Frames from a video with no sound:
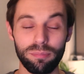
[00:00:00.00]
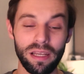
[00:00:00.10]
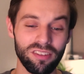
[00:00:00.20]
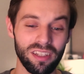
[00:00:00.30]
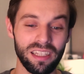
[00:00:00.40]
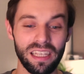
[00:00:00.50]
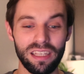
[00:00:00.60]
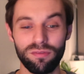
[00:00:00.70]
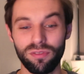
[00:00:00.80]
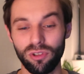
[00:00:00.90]
Basically,
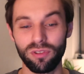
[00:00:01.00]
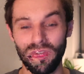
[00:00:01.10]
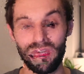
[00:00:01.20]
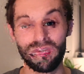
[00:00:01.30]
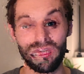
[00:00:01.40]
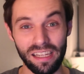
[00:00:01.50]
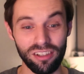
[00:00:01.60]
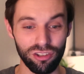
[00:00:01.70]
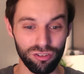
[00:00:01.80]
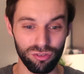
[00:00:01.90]
if you're getting a
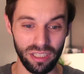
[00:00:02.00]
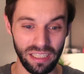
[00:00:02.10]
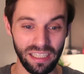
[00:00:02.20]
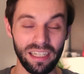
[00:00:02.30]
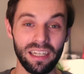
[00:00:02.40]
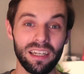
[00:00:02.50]
degree